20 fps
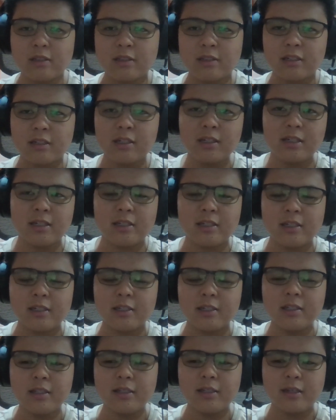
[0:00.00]
turn a
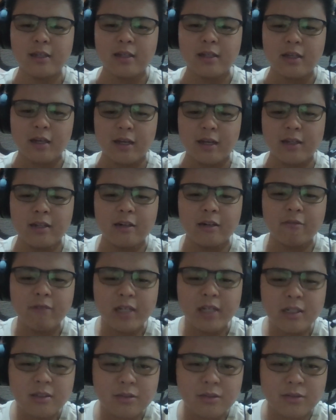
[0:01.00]
little, and the
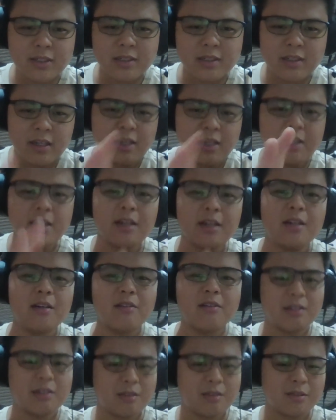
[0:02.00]
wheels will take it the
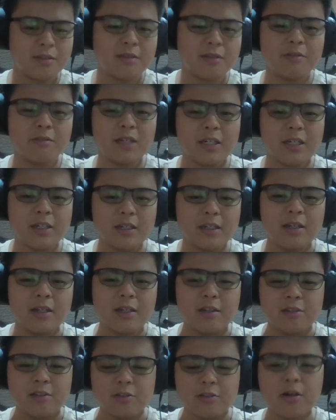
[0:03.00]
rest of the way
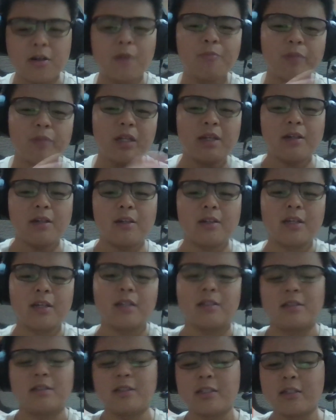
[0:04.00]
to complete the
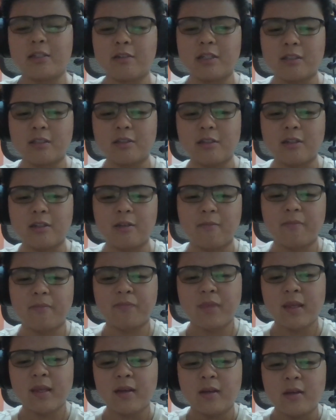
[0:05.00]
90-degree turn.
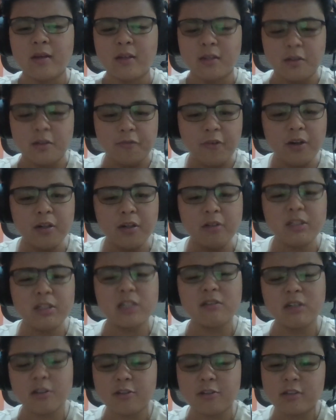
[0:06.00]
The following
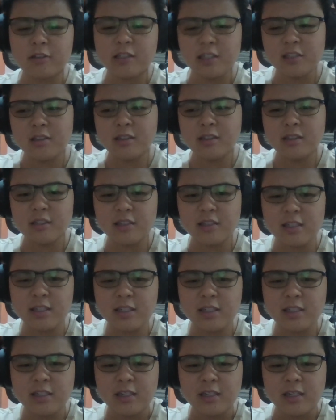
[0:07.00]
recordings you'll
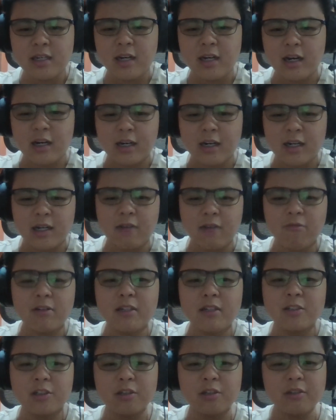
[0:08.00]
see
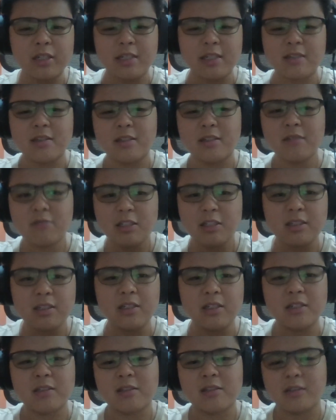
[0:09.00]
will showcase the
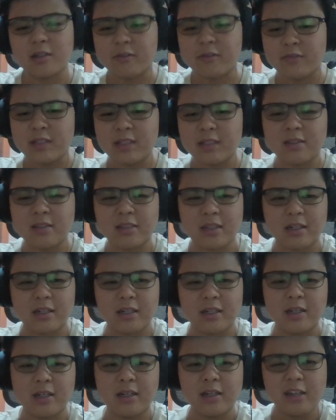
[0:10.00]
results of this
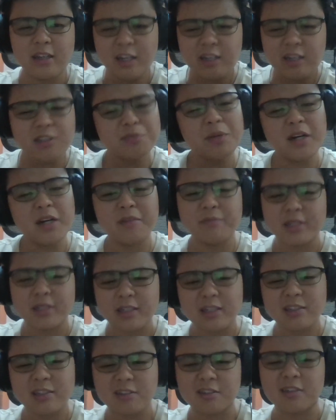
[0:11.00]

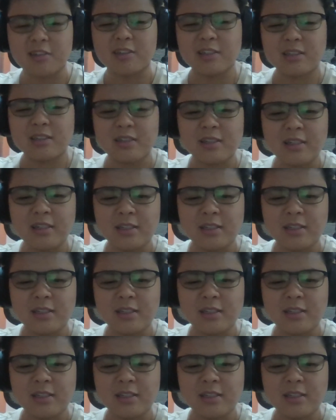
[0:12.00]
experiment, let's call it.